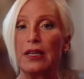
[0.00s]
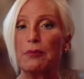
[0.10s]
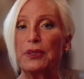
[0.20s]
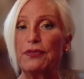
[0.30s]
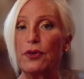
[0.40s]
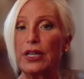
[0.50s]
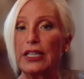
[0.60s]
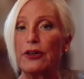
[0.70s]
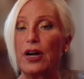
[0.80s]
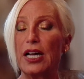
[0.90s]
Before I
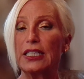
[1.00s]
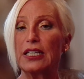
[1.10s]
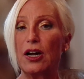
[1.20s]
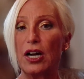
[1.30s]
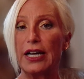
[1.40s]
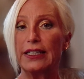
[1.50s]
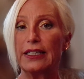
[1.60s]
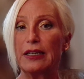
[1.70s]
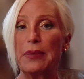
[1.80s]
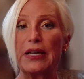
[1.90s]
go on and on
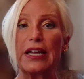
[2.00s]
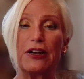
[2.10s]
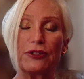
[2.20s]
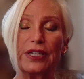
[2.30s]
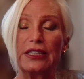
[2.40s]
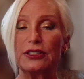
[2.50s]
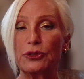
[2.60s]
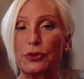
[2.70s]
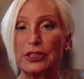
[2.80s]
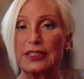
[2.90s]
about how great this
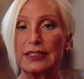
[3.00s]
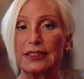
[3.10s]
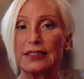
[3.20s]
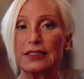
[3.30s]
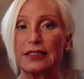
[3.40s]
course is,